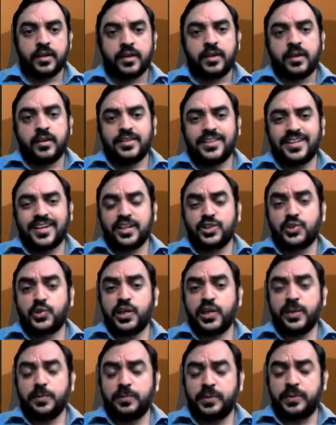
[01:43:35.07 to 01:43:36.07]
There are
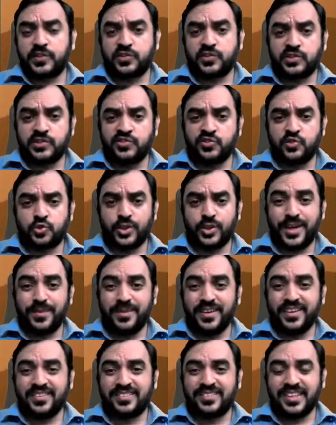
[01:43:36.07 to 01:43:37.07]
three persons
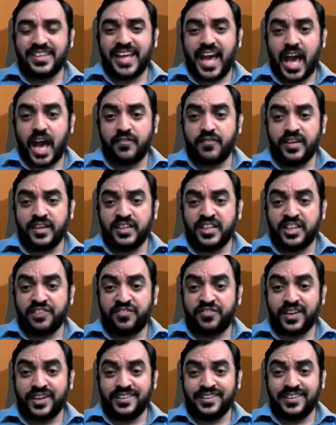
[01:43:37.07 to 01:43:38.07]
ABC having
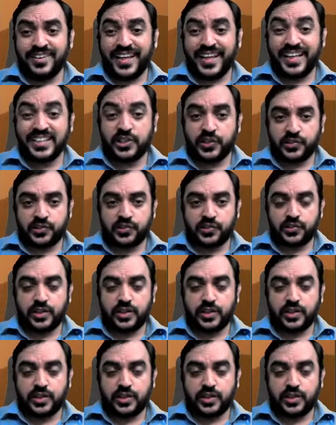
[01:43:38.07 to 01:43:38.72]
different ages.